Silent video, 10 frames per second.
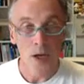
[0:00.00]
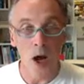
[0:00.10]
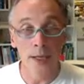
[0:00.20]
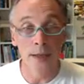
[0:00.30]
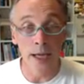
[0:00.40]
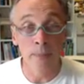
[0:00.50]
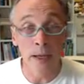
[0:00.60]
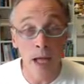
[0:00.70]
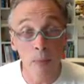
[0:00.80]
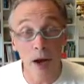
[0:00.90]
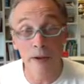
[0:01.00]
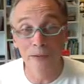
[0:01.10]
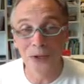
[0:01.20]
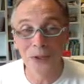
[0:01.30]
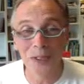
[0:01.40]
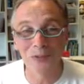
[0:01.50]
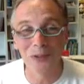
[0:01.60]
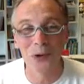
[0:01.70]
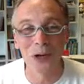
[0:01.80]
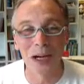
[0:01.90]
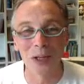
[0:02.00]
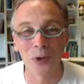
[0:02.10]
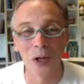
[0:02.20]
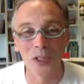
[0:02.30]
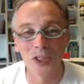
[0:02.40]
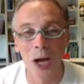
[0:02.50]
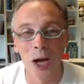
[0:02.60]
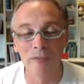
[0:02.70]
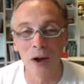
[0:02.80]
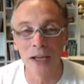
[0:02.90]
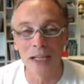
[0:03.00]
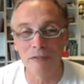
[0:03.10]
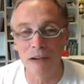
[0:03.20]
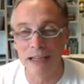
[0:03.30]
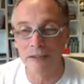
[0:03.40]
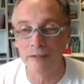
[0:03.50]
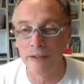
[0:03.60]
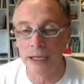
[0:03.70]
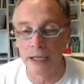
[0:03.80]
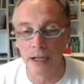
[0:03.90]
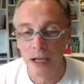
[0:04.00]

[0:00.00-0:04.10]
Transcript: like MATLAB. I've used it for a long time. I find it very convenient.